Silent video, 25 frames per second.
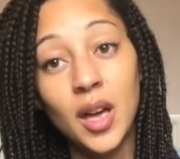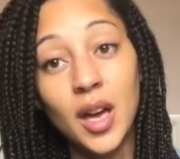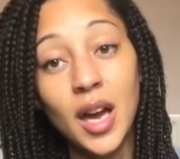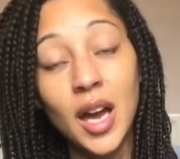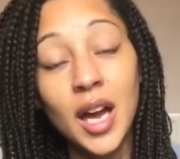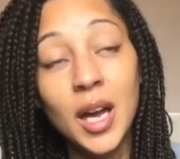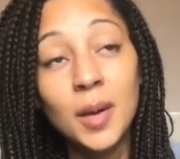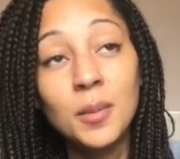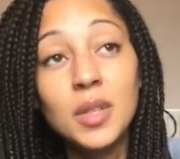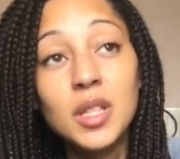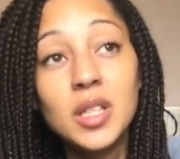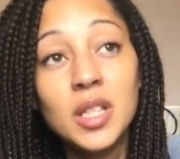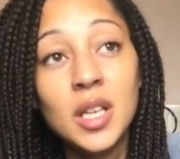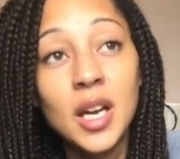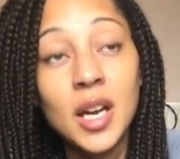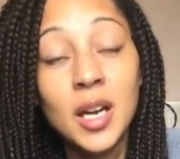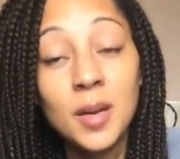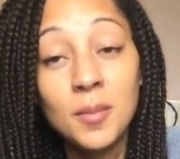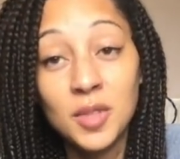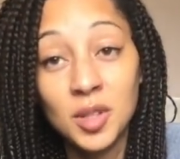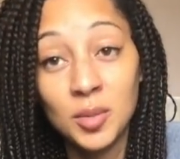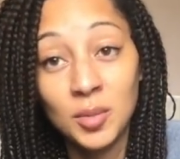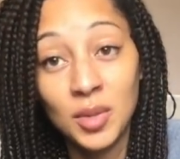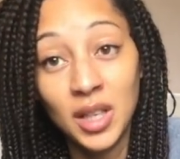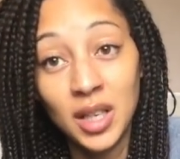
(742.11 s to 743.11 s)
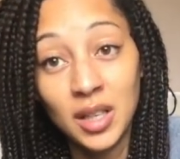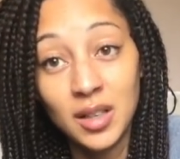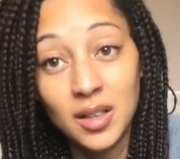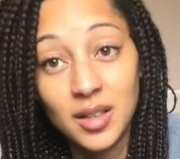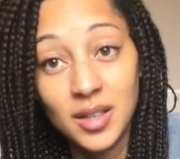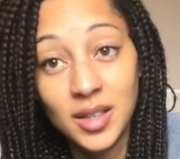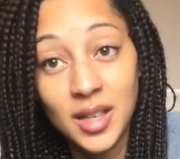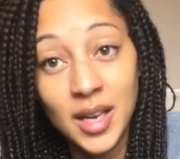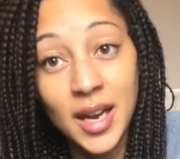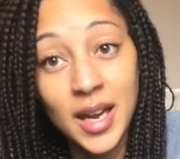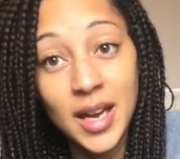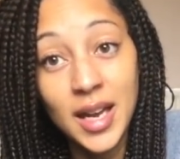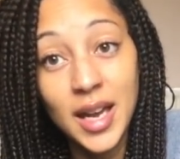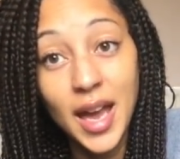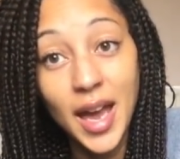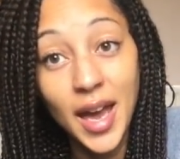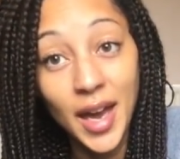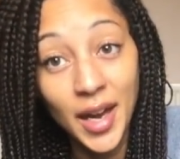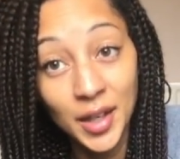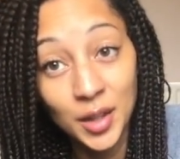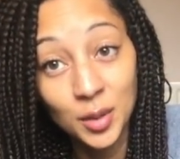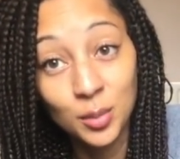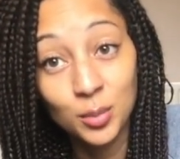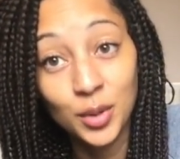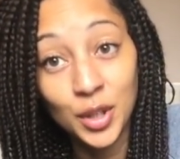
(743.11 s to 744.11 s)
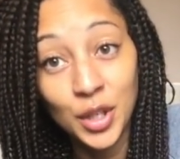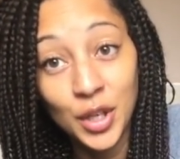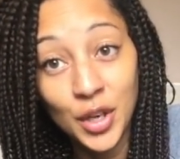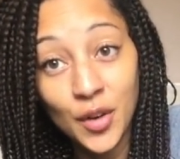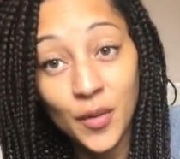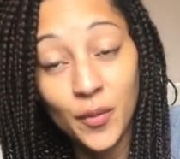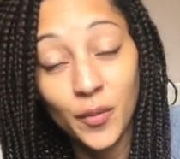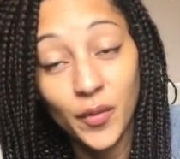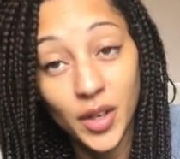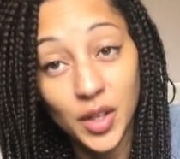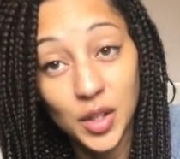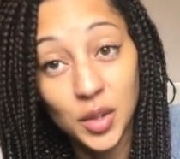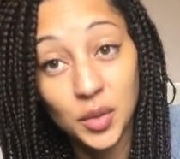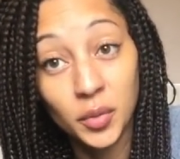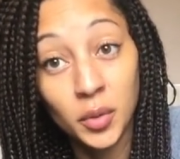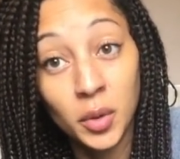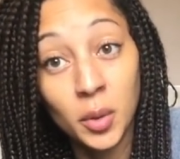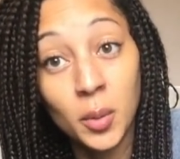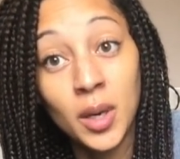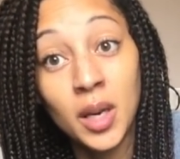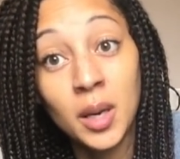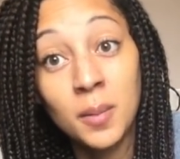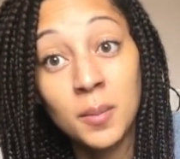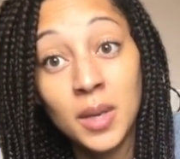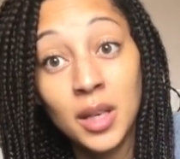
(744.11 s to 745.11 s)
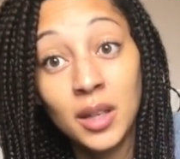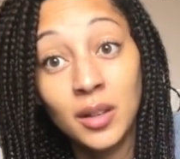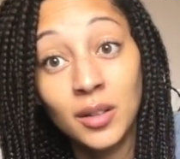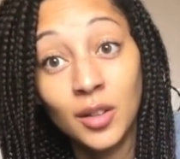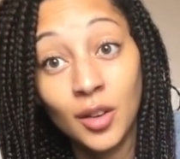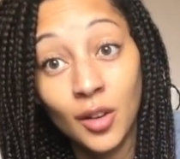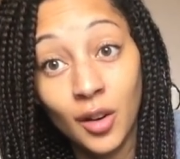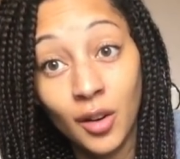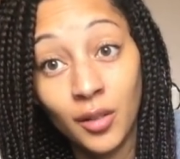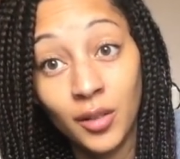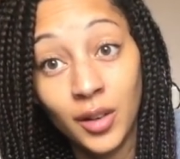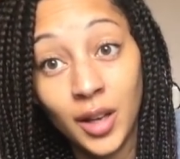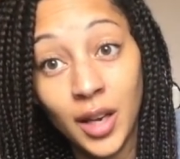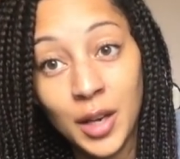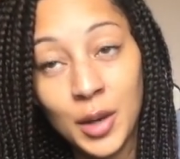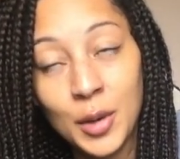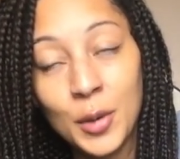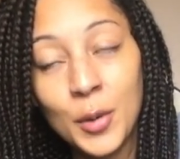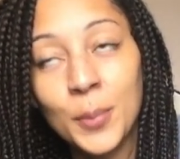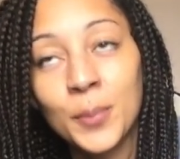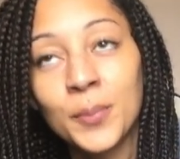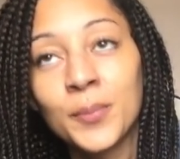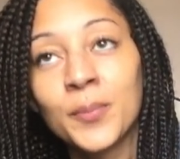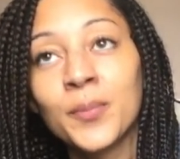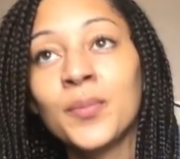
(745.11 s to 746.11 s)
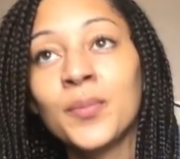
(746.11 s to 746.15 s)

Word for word: how many times am I going to say Edinburgh Yarn Festival when I mean Yarndale?